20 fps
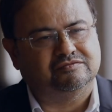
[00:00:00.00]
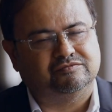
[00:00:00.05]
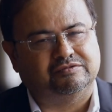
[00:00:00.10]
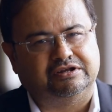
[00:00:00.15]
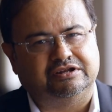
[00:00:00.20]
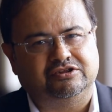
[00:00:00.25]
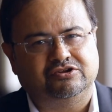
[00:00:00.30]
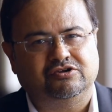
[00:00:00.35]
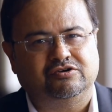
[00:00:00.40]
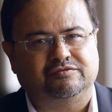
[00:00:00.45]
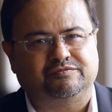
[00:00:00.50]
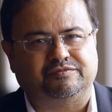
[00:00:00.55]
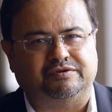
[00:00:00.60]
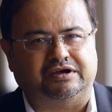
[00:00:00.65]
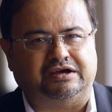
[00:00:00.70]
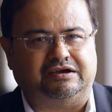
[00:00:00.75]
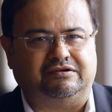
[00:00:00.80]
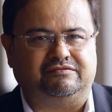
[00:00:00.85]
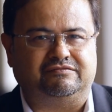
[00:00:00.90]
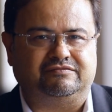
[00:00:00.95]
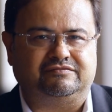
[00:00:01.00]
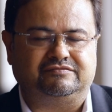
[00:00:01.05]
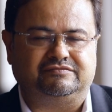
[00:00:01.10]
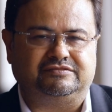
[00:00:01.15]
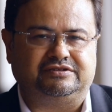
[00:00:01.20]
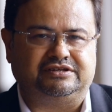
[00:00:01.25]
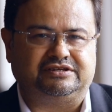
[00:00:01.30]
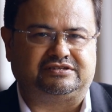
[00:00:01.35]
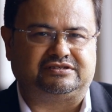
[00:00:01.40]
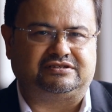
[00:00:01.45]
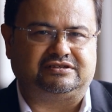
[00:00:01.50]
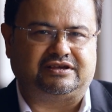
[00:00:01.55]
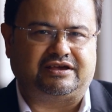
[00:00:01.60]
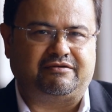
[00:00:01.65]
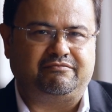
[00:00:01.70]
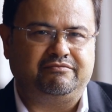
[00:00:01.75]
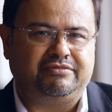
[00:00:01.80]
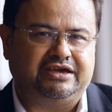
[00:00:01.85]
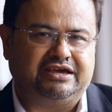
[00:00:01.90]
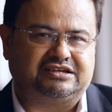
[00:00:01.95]
Well, you know, this
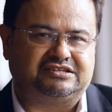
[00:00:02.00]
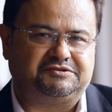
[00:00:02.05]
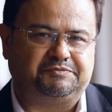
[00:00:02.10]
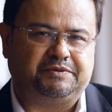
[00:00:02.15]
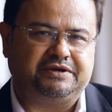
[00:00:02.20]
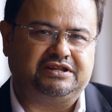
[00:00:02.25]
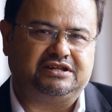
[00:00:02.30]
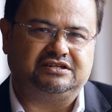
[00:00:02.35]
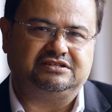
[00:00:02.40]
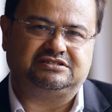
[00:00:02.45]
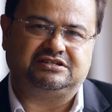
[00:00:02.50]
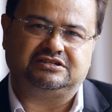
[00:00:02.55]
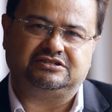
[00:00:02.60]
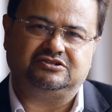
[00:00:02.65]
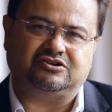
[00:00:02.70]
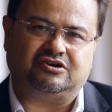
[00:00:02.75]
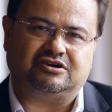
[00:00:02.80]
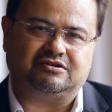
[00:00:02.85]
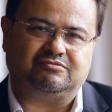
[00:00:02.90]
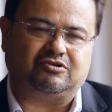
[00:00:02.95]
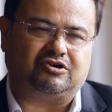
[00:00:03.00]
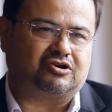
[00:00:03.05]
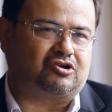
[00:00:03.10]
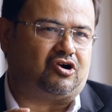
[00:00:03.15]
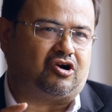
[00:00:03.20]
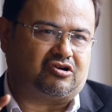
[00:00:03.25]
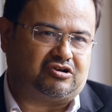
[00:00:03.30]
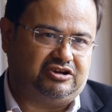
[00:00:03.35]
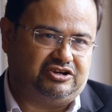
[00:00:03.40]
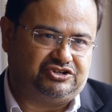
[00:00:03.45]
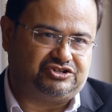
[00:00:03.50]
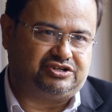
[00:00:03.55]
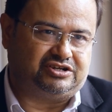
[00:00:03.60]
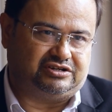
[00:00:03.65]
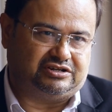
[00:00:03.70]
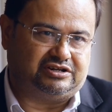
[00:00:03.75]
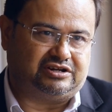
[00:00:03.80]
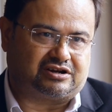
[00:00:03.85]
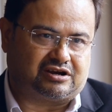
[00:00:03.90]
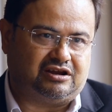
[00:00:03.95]
MBA experience is not about
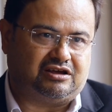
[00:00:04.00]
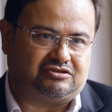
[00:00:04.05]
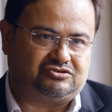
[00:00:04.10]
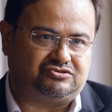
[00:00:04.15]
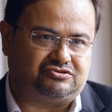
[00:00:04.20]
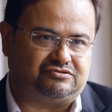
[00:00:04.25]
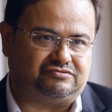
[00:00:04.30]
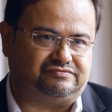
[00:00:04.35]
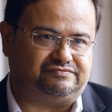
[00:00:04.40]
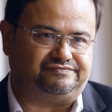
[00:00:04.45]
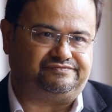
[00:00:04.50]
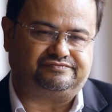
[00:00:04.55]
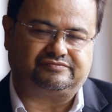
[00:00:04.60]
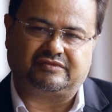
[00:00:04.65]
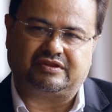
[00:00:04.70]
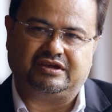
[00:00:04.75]
cognition in a classroom.